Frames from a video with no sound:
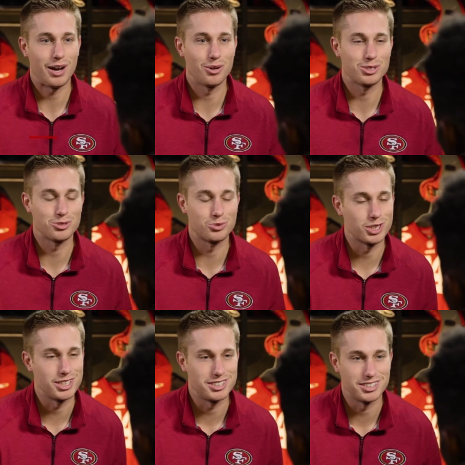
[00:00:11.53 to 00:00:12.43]
How has this
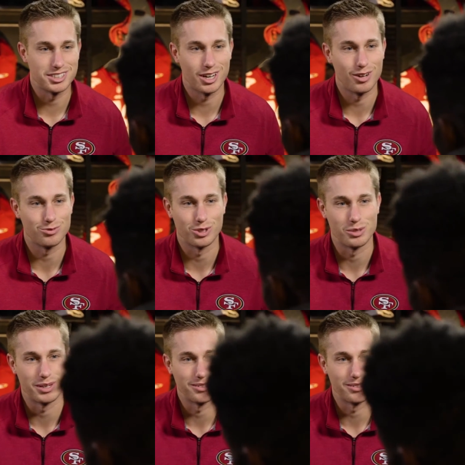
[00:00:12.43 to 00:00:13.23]
rookie season gone for